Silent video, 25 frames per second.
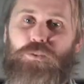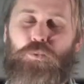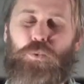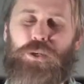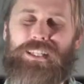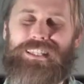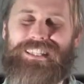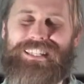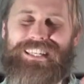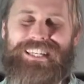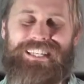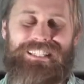We
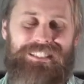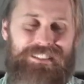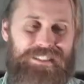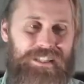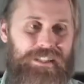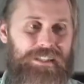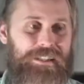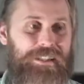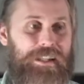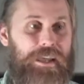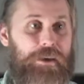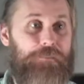need to
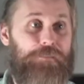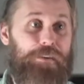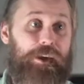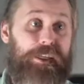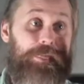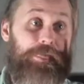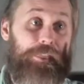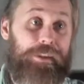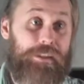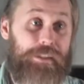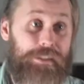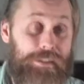live
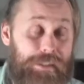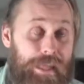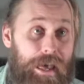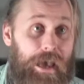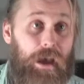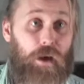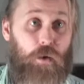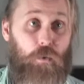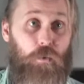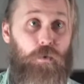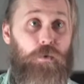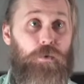in the
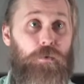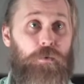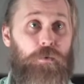now.